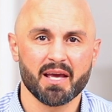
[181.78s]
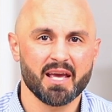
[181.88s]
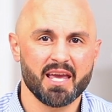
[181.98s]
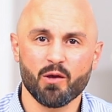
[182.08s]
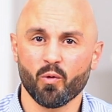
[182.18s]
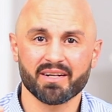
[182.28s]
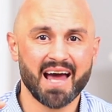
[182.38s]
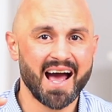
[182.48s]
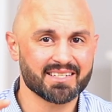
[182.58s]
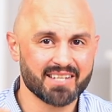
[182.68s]
He will
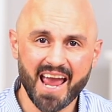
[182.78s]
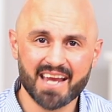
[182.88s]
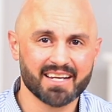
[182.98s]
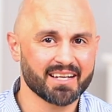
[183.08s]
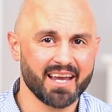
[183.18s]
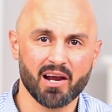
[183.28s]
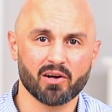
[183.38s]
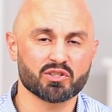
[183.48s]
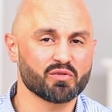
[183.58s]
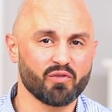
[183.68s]
not take
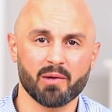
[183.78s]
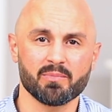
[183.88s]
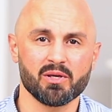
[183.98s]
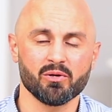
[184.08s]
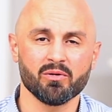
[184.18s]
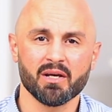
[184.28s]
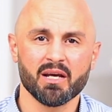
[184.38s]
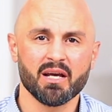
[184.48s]
cares from you